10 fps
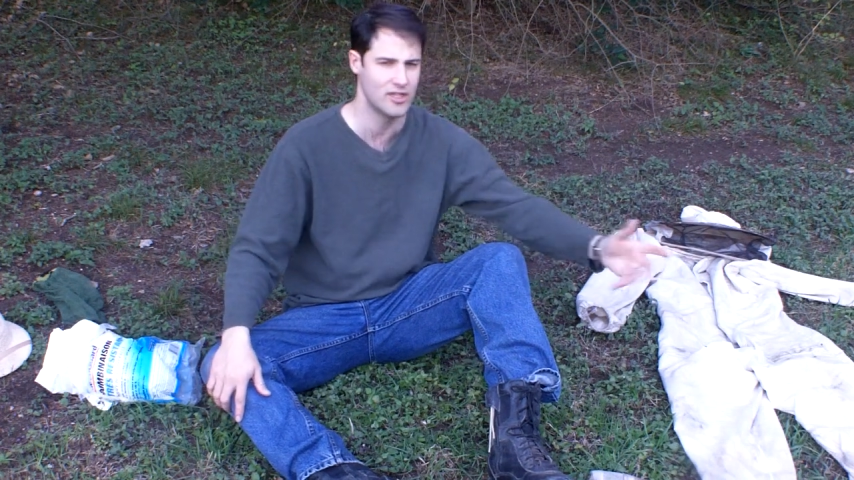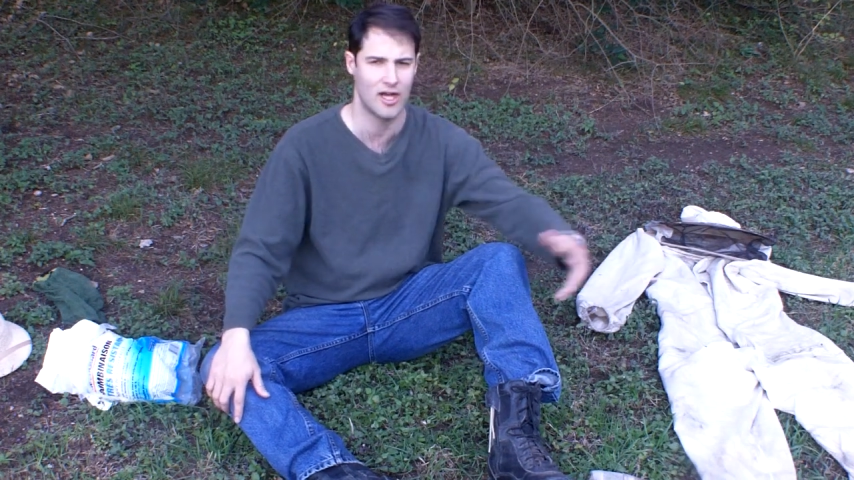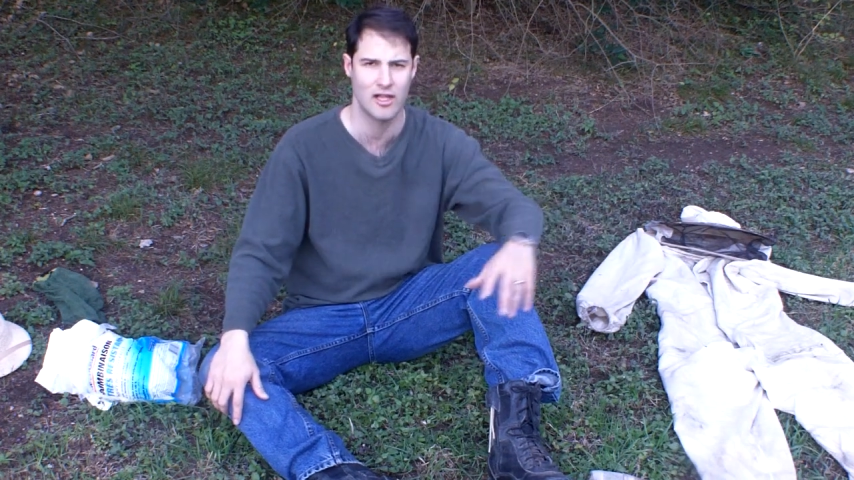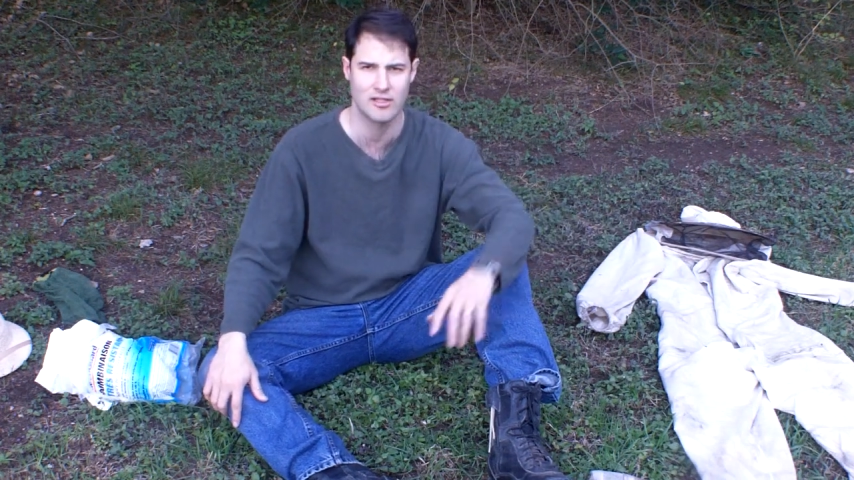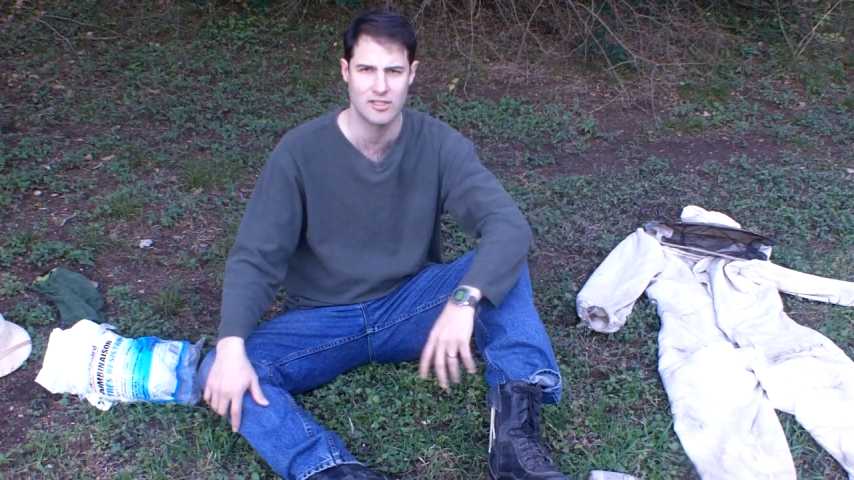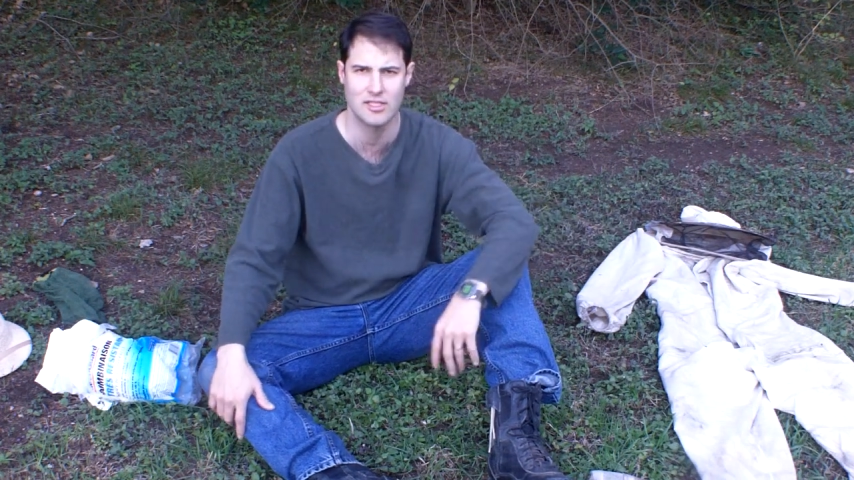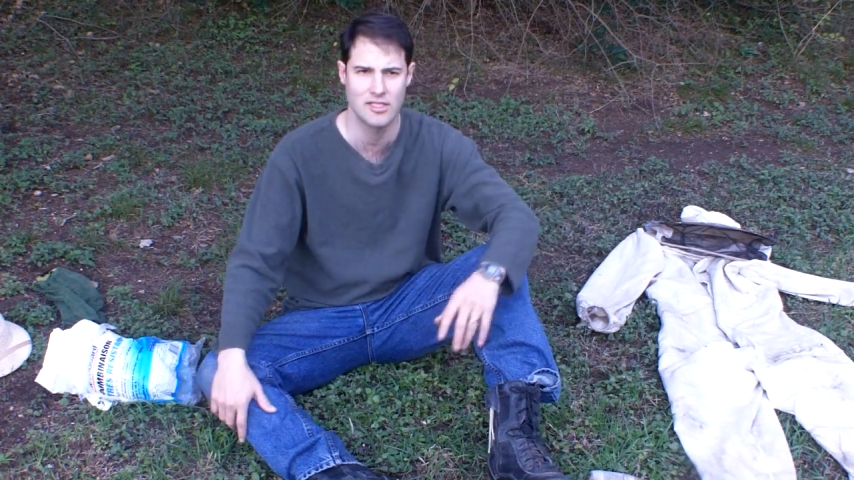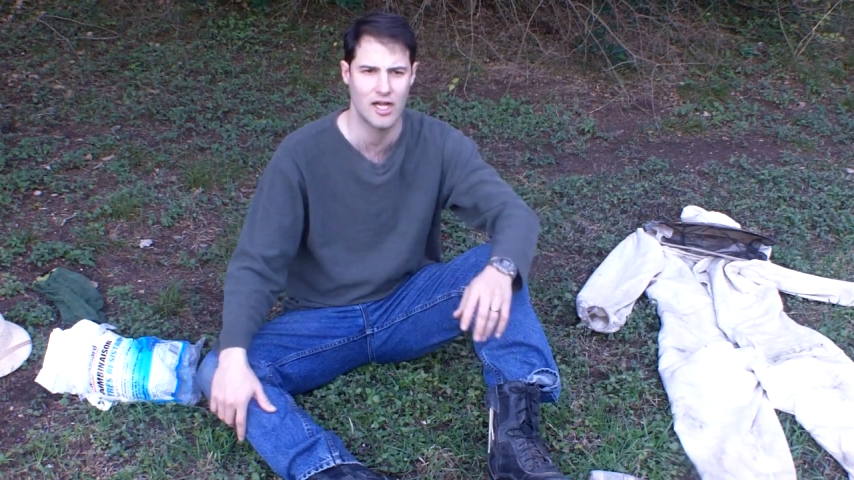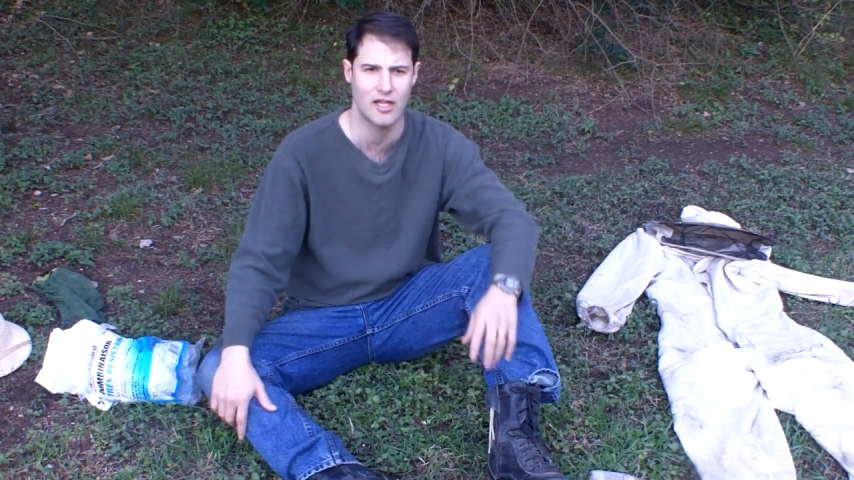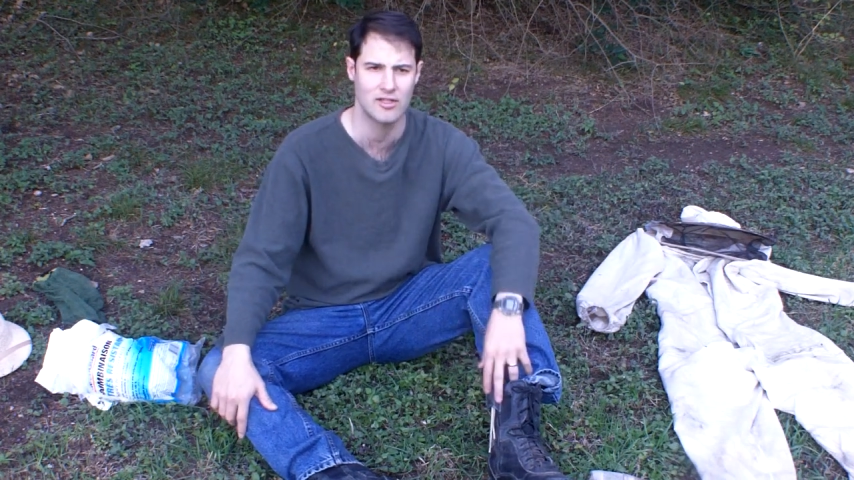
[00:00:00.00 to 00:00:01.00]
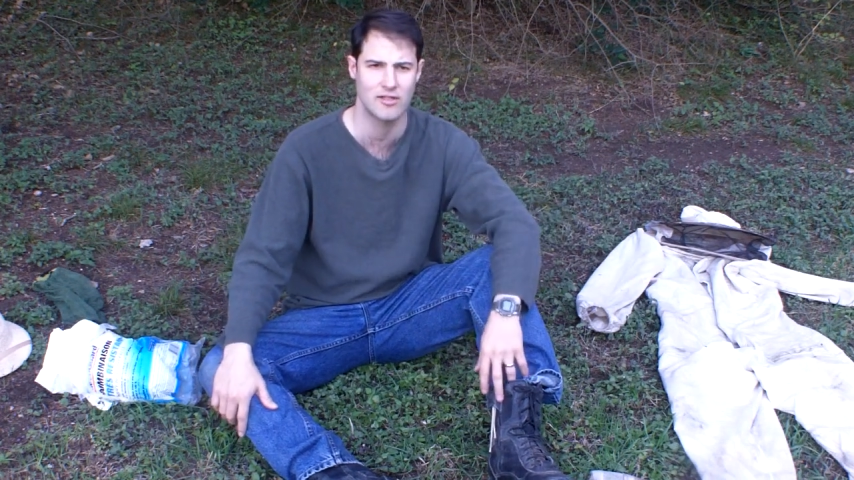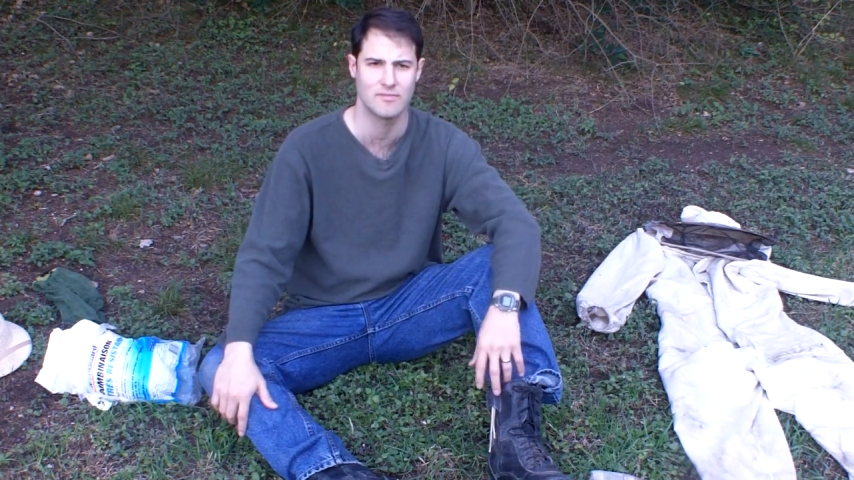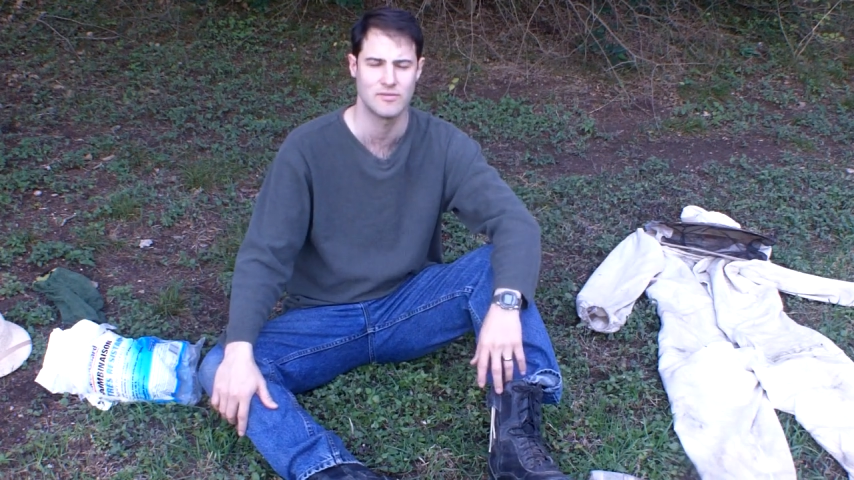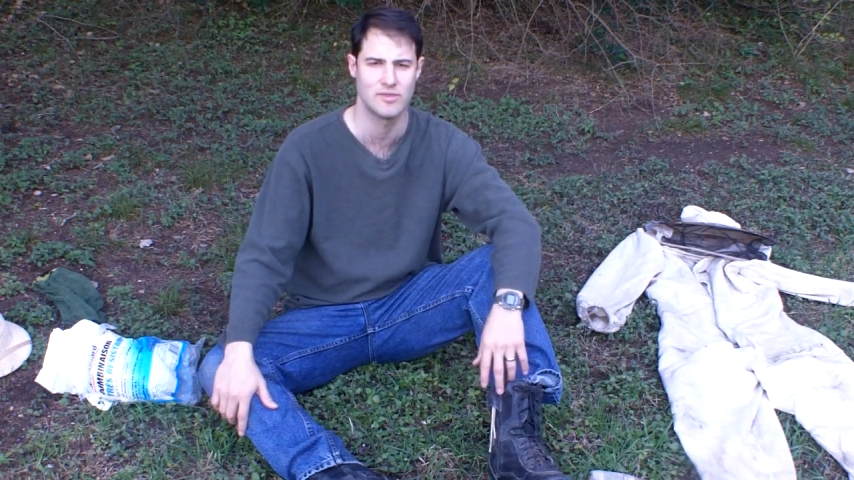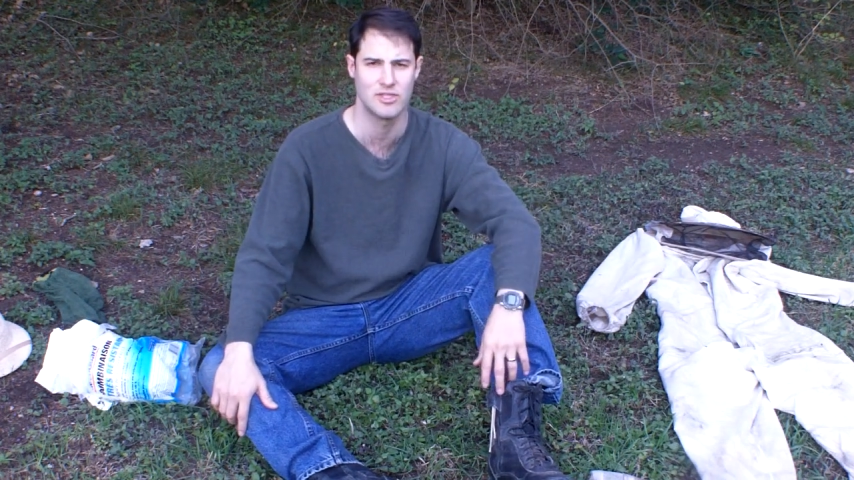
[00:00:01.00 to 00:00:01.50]

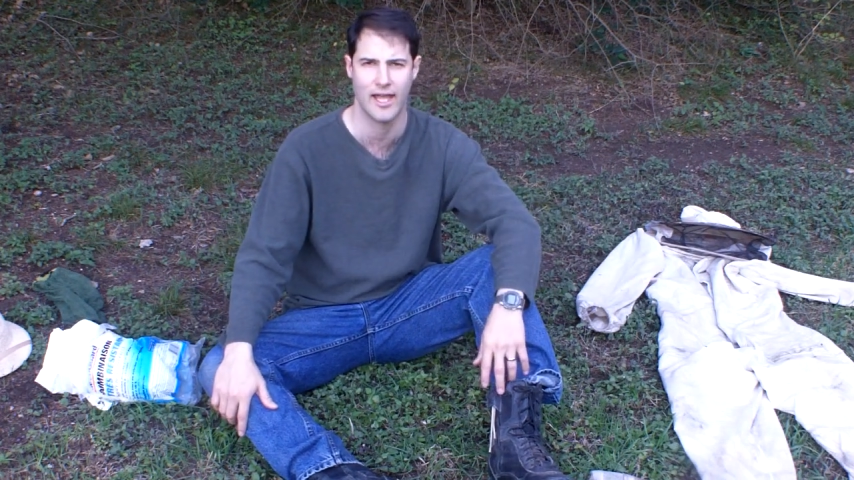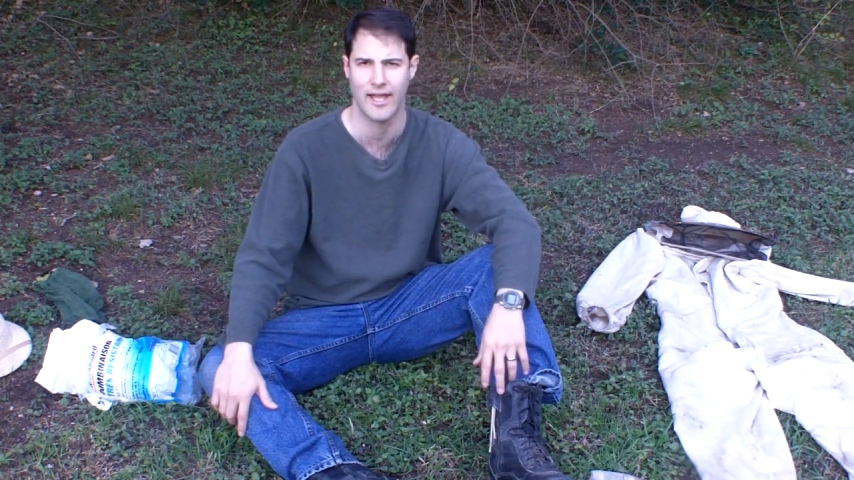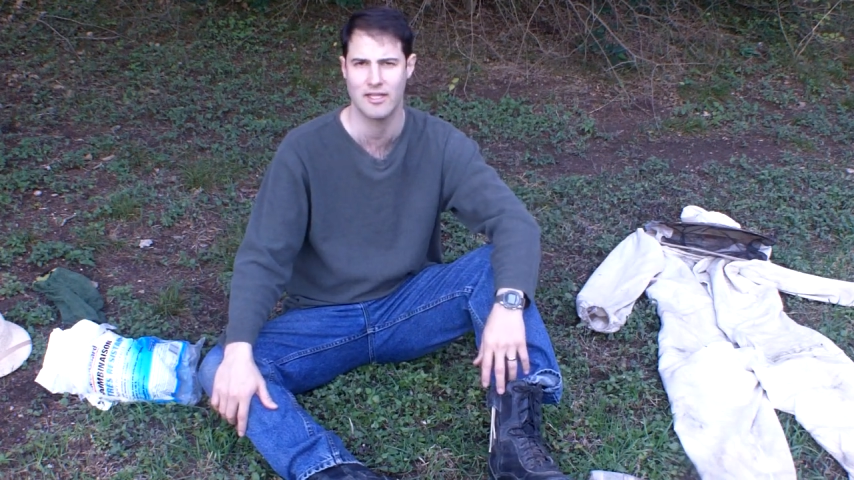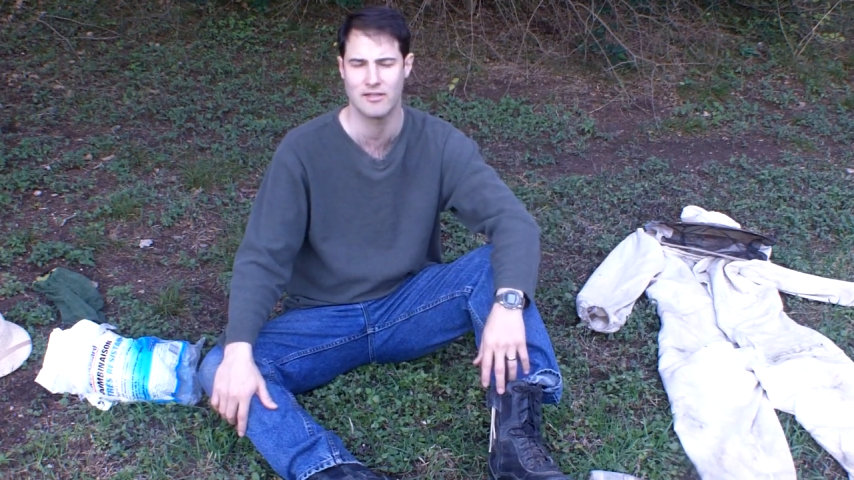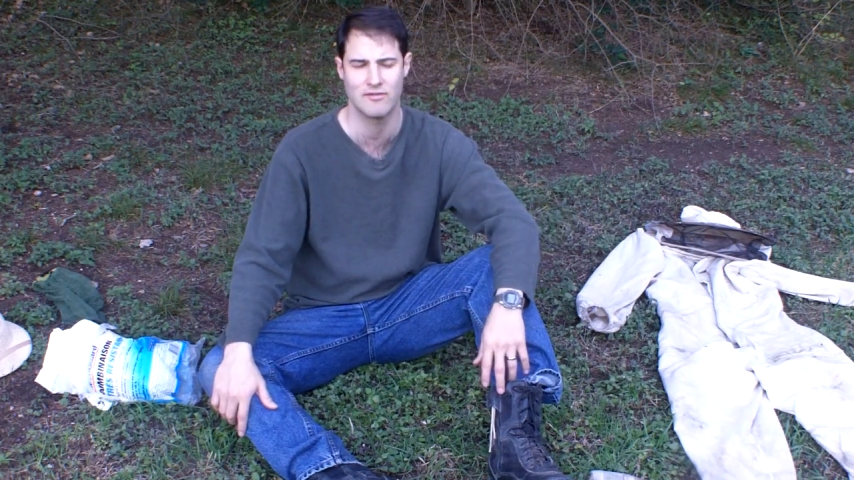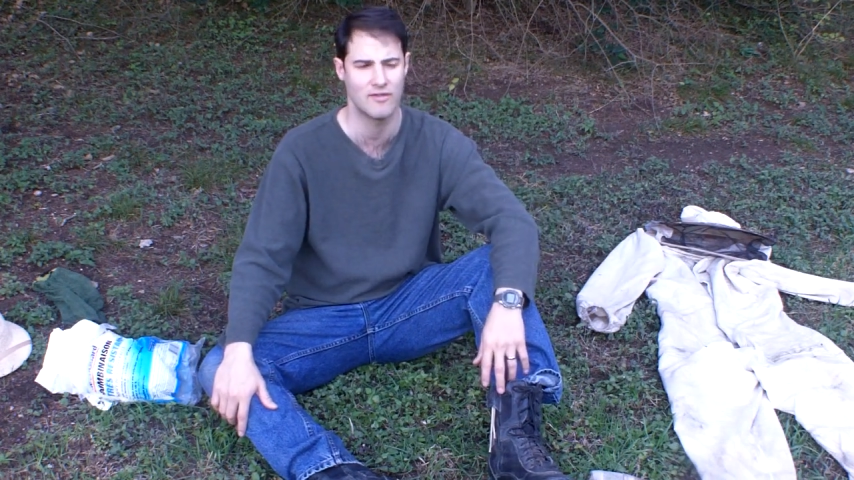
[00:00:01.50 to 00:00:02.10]
$60 jacket,